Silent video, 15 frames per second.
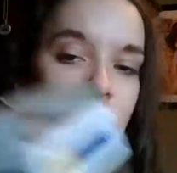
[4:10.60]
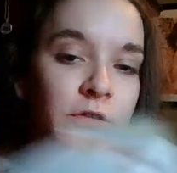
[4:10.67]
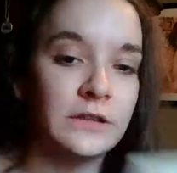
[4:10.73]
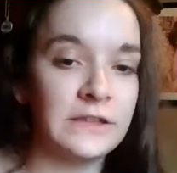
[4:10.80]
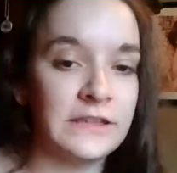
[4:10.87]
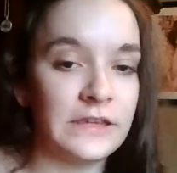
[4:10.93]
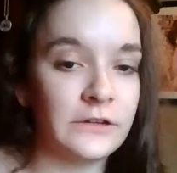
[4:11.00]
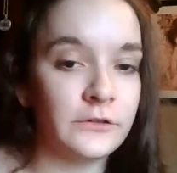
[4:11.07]
You
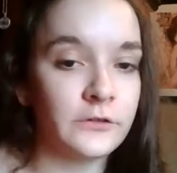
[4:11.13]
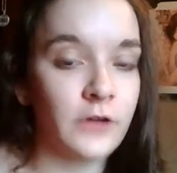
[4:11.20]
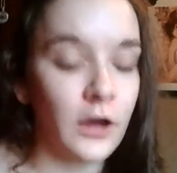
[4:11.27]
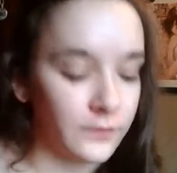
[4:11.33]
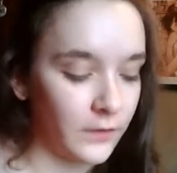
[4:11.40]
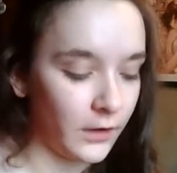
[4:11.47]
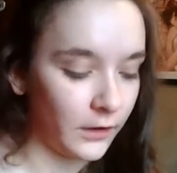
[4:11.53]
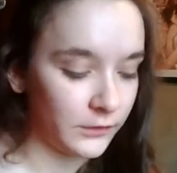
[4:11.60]
can get her
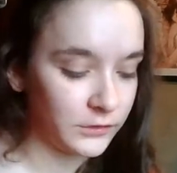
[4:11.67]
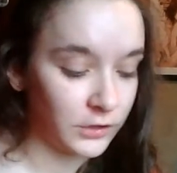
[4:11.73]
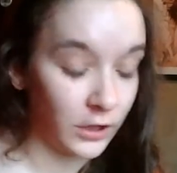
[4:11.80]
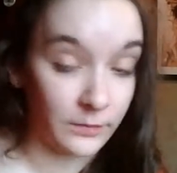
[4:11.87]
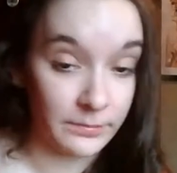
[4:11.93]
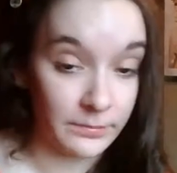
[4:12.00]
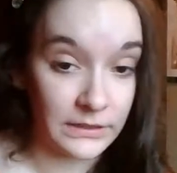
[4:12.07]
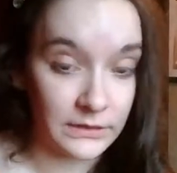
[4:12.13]
off Hot
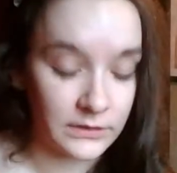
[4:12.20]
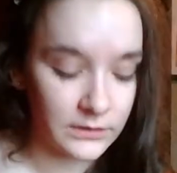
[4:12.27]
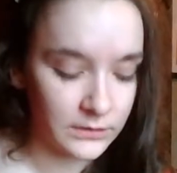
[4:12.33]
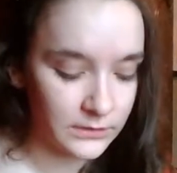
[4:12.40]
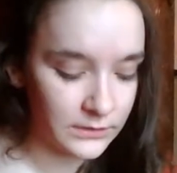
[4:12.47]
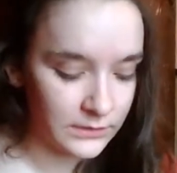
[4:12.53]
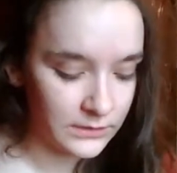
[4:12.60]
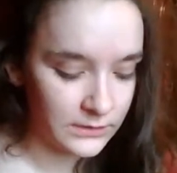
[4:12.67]
Topic.
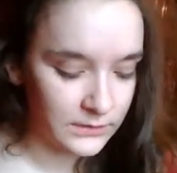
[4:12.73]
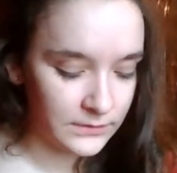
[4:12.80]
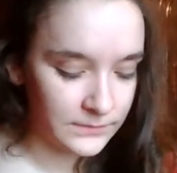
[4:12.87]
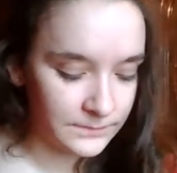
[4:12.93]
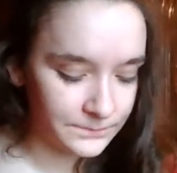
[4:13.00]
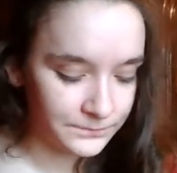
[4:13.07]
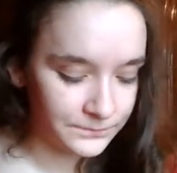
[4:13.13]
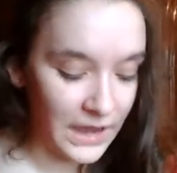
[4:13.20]

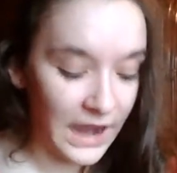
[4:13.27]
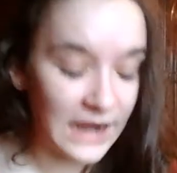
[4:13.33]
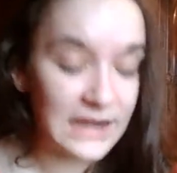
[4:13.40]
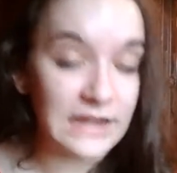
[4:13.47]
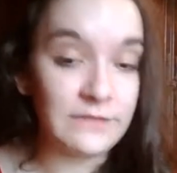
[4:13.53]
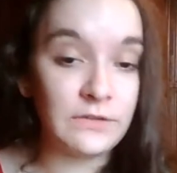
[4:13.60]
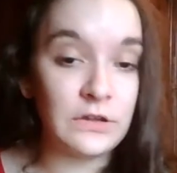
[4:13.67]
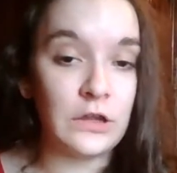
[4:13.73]
I
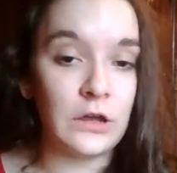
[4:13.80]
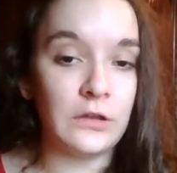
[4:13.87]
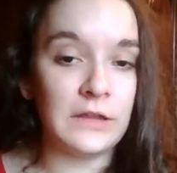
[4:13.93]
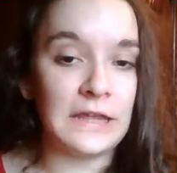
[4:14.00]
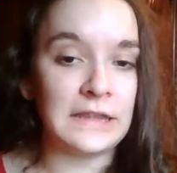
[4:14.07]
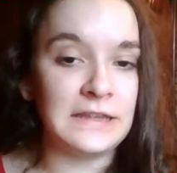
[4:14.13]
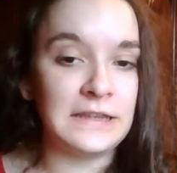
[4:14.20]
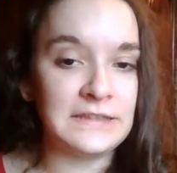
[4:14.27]
didn't even know
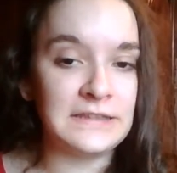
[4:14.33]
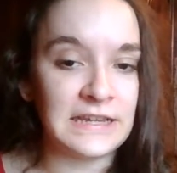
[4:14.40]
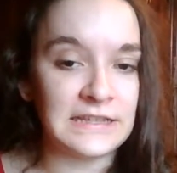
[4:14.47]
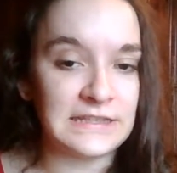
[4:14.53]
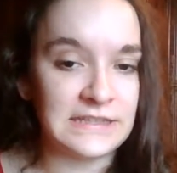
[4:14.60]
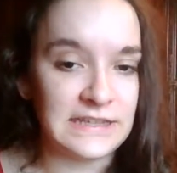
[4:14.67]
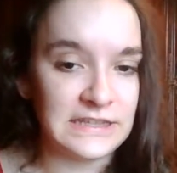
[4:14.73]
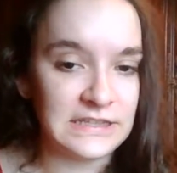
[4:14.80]
like these
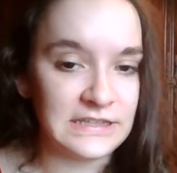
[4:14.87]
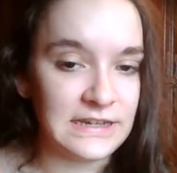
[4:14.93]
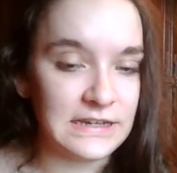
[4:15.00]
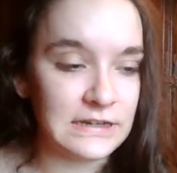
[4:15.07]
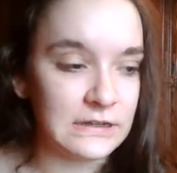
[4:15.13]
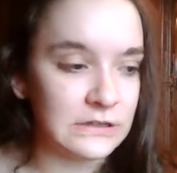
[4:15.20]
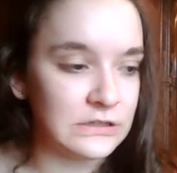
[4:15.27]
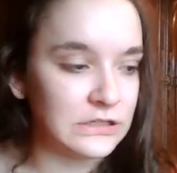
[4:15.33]

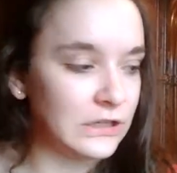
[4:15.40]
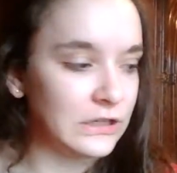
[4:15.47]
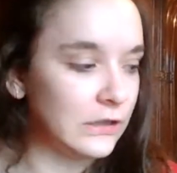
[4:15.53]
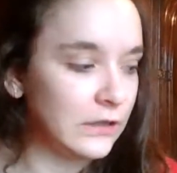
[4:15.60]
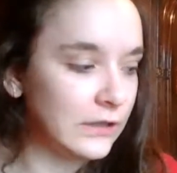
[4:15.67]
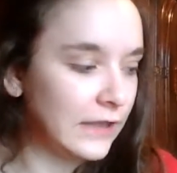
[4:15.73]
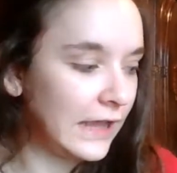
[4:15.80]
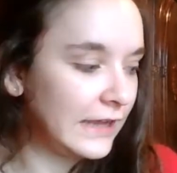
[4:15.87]
existed
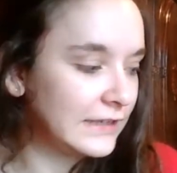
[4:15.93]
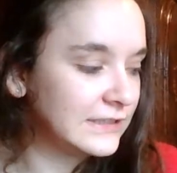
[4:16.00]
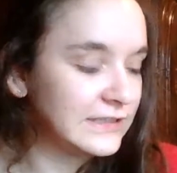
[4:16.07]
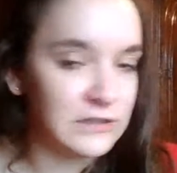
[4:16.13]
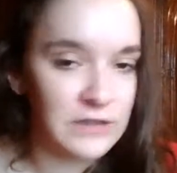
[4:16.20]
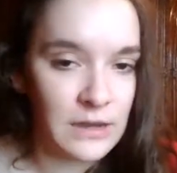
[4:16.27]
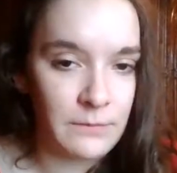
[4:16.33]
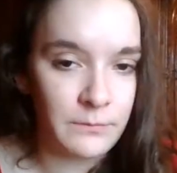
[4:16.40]
until like
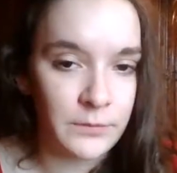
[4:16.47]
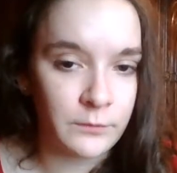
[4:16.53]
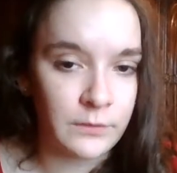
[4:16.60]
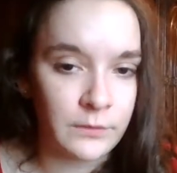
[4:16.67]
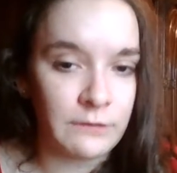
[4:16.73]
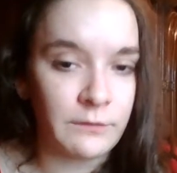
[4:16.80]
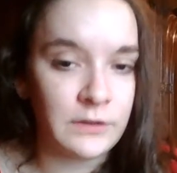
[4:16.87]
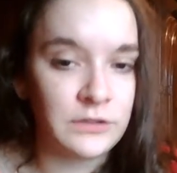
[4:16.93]
September
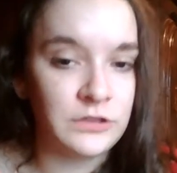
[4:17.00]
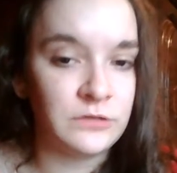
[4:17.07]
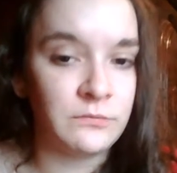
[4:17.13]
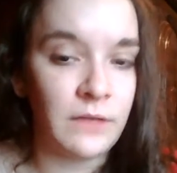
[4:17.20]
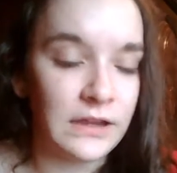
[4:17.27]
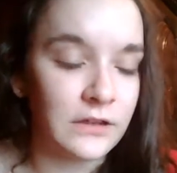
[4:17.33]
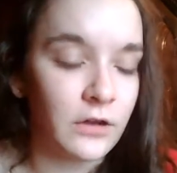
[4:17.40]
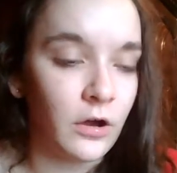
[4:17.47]
when I went to
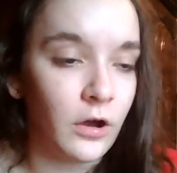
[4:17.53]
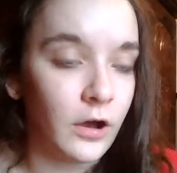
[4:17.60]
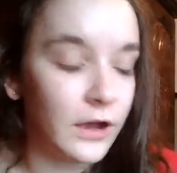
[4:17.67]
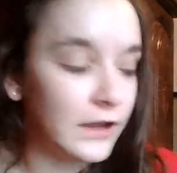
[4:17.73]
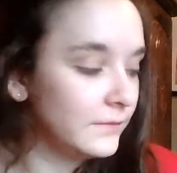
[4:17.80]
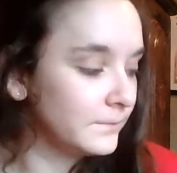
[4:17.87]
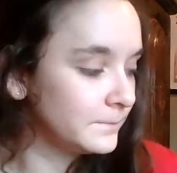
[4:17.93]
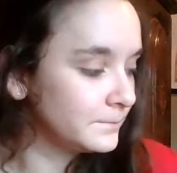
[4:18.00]
my
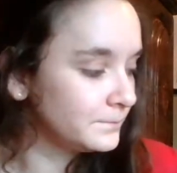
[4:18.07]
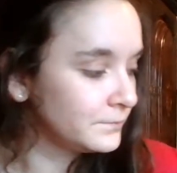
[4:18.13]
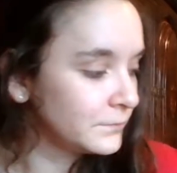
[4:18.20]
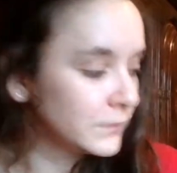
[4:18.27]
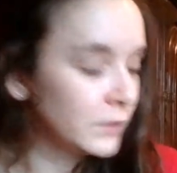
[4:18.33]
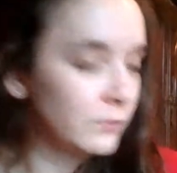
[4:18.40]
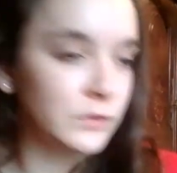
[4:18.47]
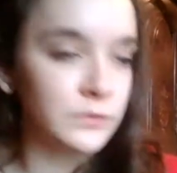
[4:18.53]
con,
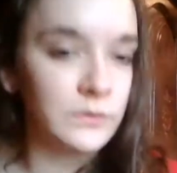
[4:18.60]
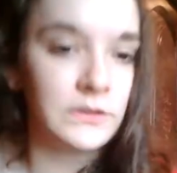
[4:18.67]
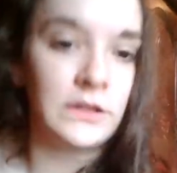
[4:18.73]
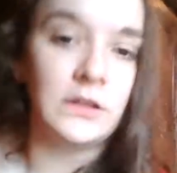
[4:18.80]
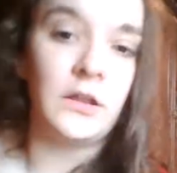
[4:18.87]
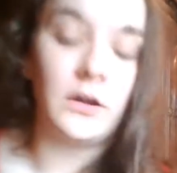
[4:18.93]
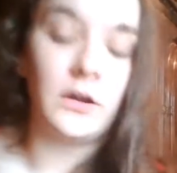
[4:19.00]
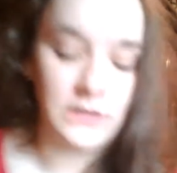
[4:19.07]
which was a
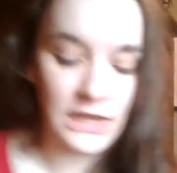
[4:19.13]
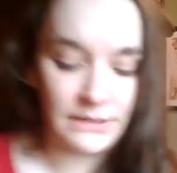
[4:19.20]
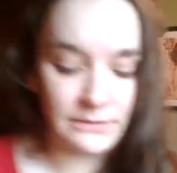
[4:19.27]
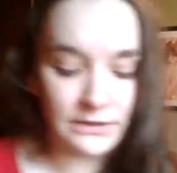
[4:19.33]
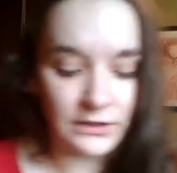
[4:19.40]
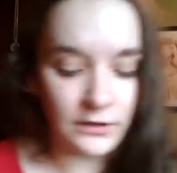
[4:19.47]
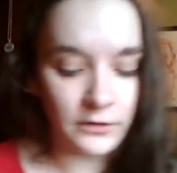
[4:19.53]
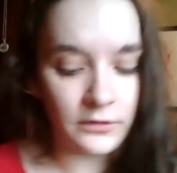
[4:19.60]
long time
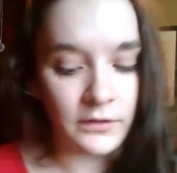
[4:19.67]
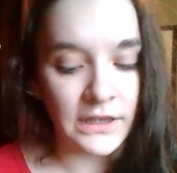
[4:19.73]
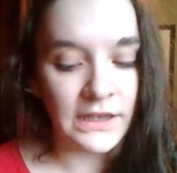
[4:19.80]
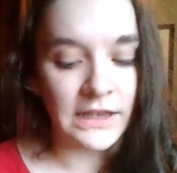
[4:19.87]
ago.